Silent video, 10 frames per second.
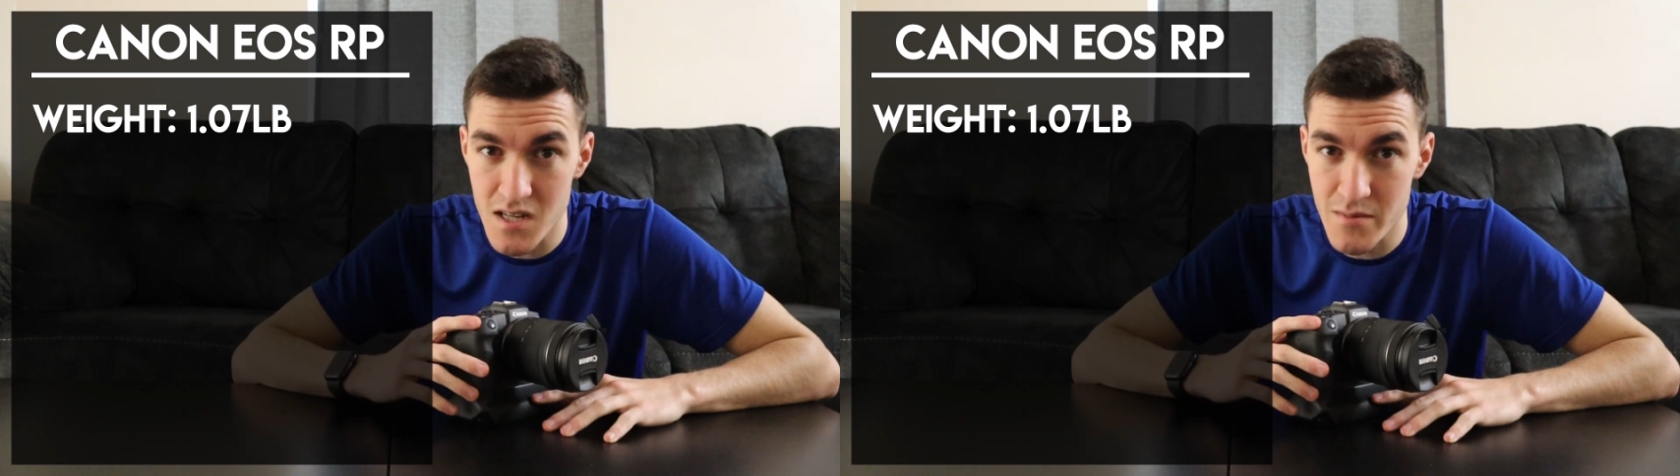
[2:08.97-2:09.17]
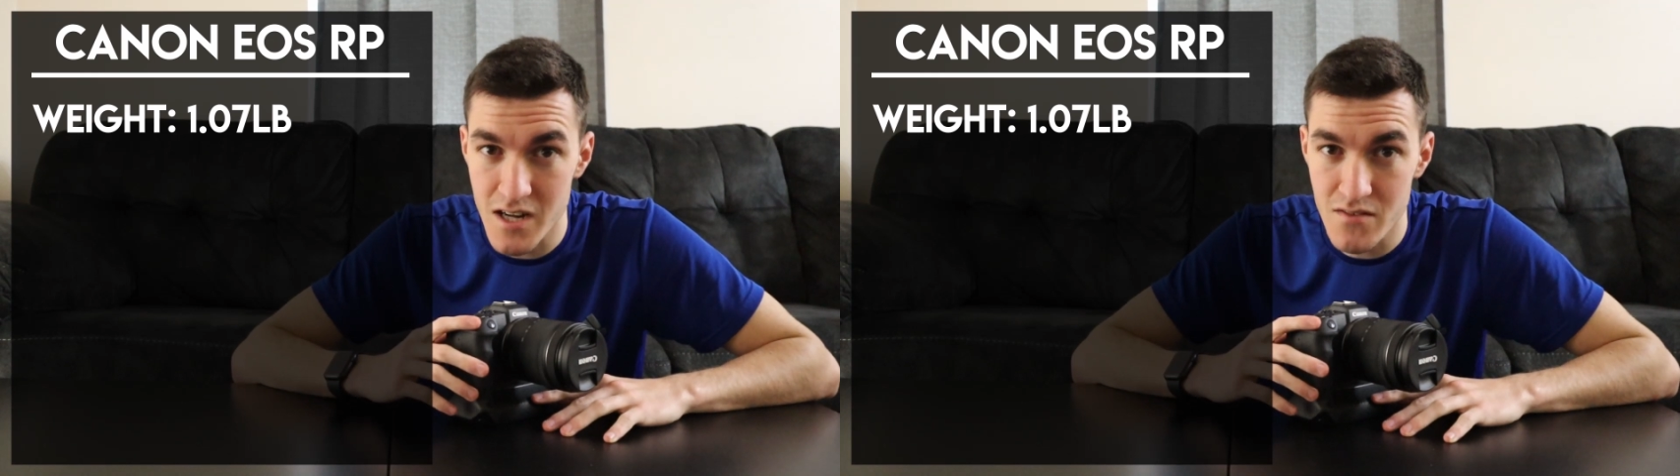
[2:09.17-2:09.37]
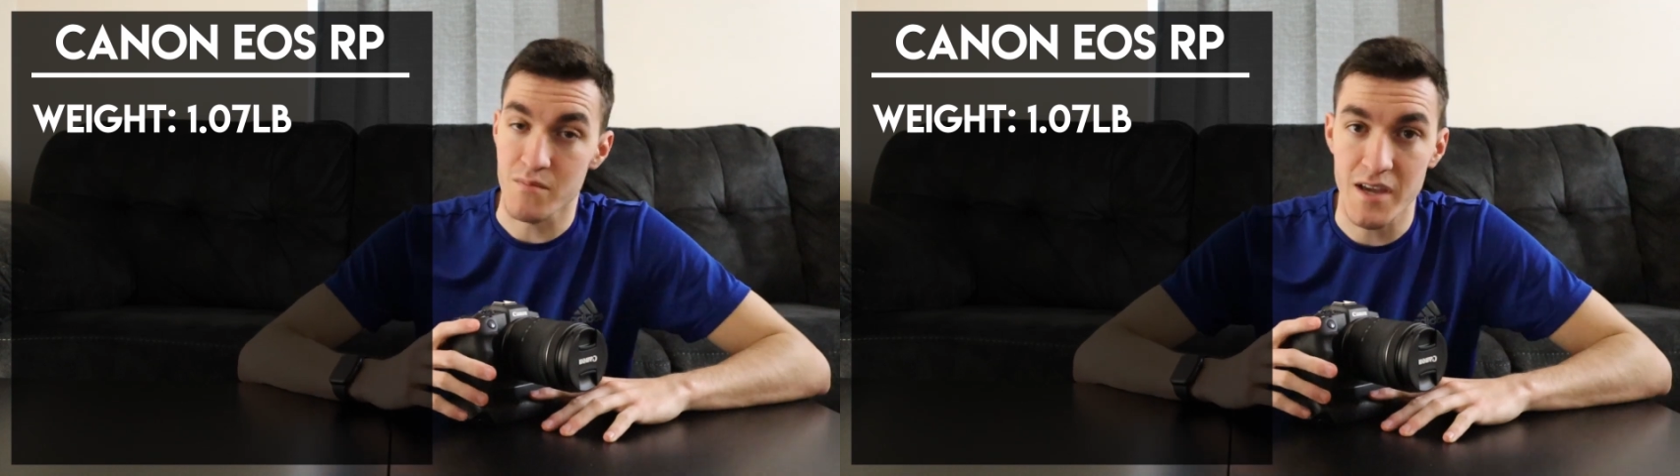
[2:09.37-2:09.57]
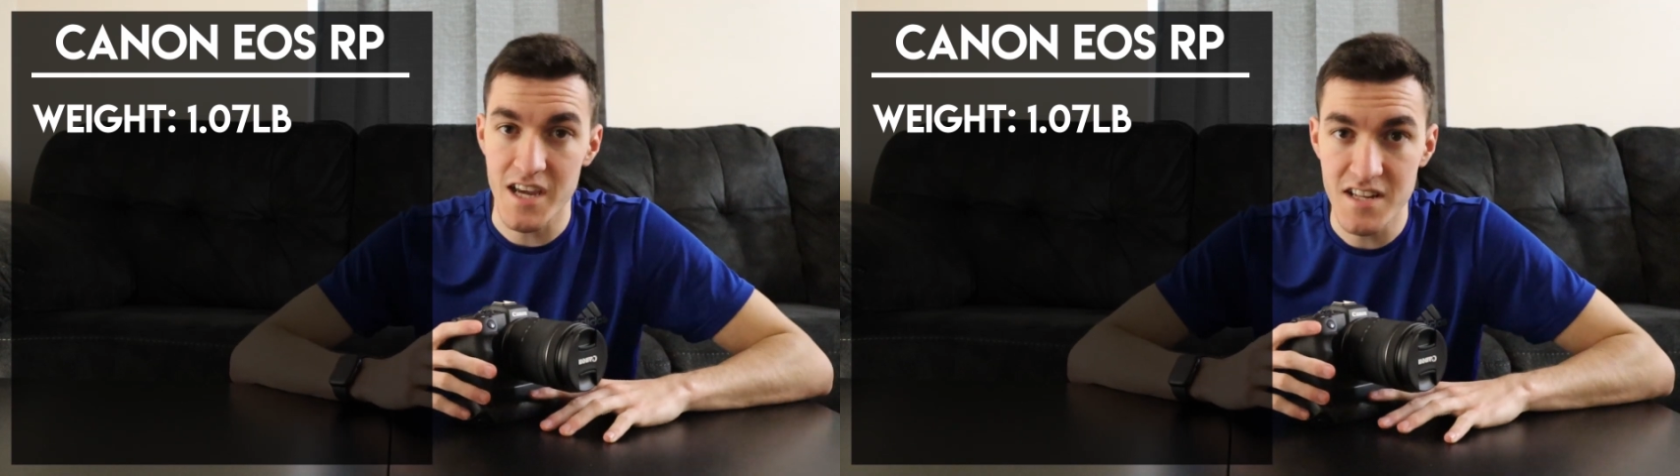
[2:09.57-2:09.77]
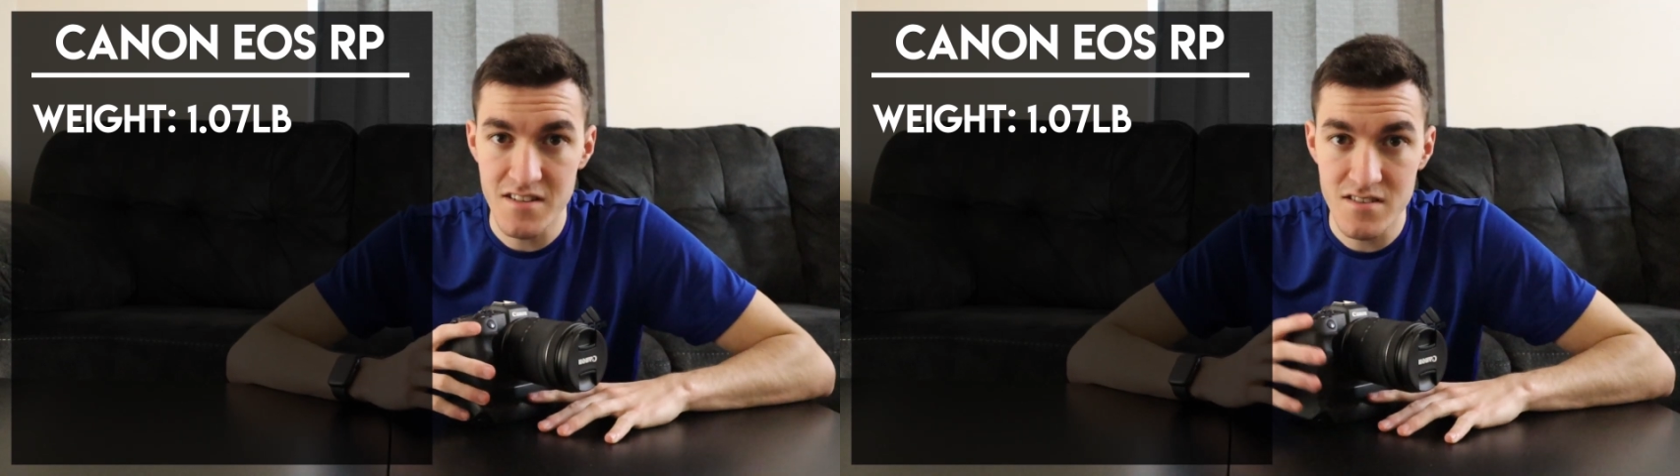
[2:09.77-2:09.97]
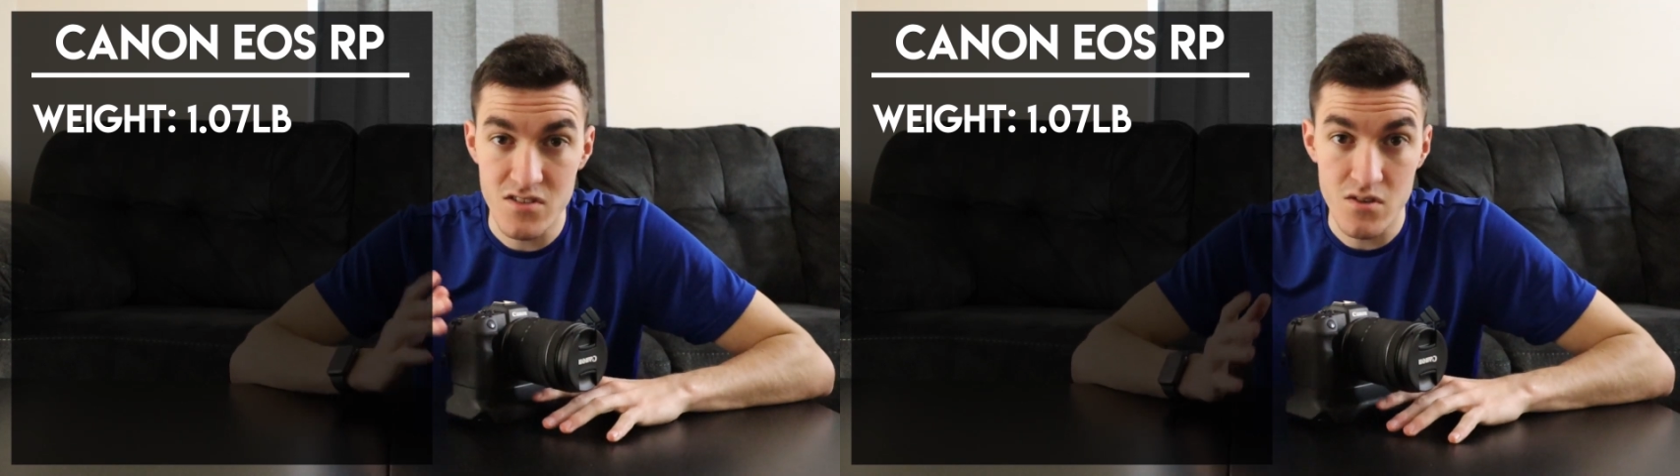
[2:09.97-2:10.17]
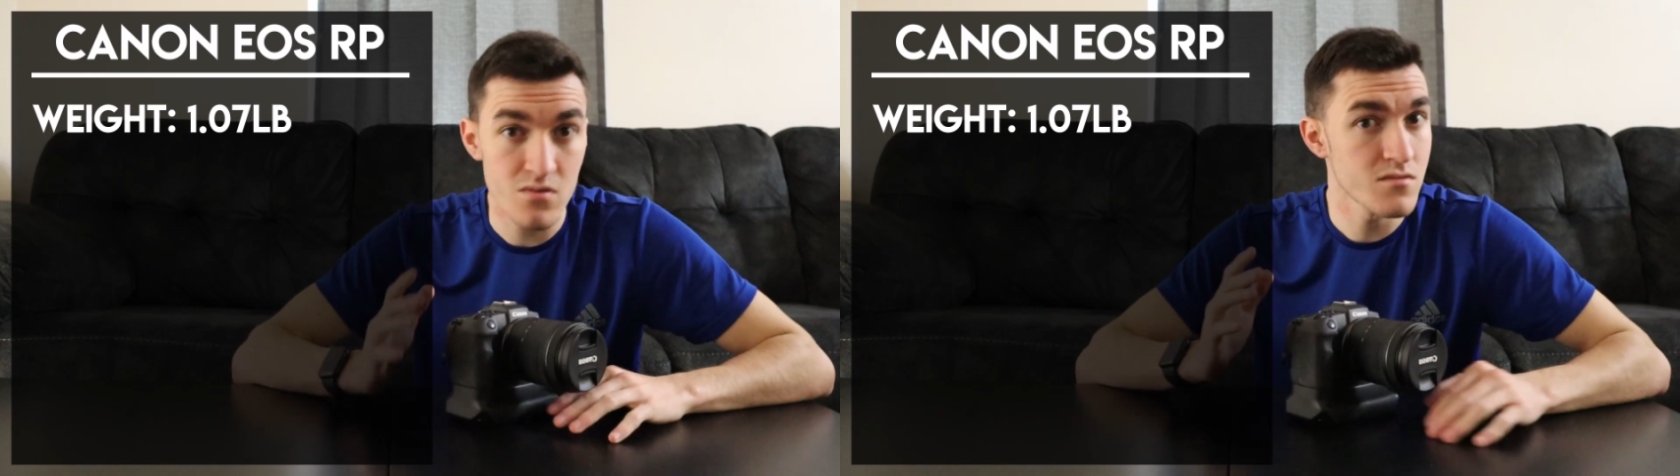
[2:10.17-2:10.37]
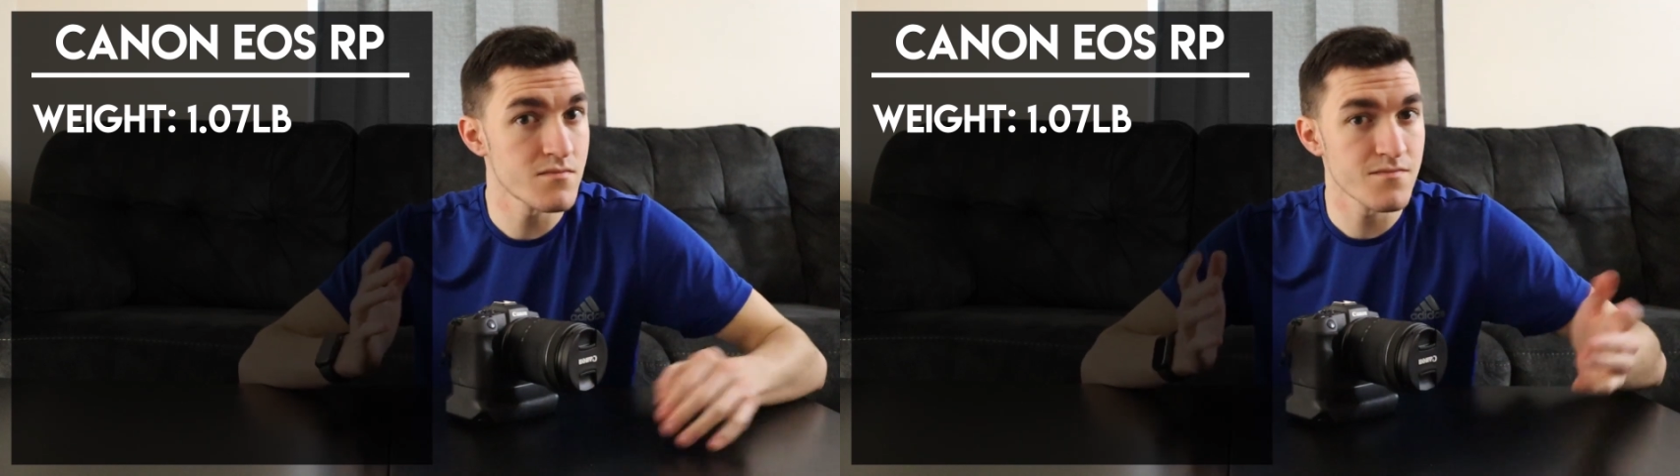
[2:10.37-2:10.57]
coming out from Canon, so